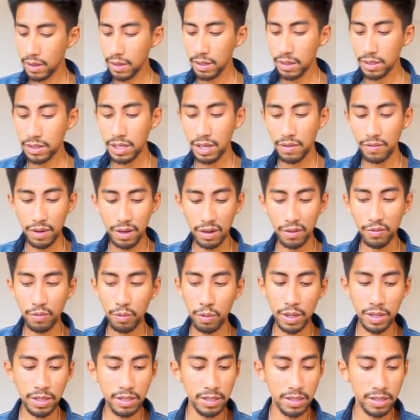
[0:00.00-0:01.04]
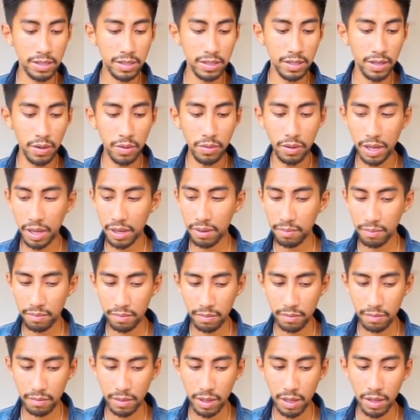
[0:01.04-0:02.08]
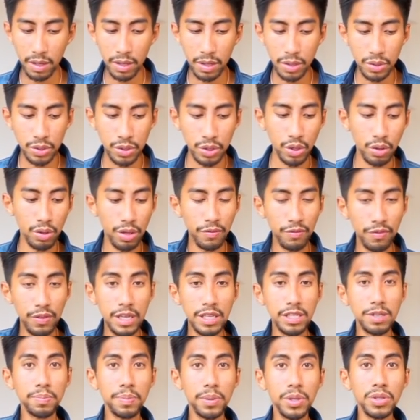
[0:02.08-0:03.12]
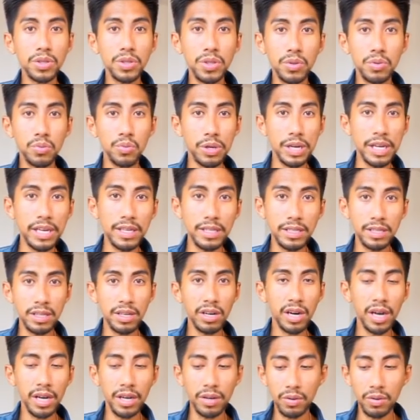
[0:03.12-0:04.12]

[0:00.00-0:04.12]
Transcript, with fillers: Seven of Wands. Okay. So if this person raised their high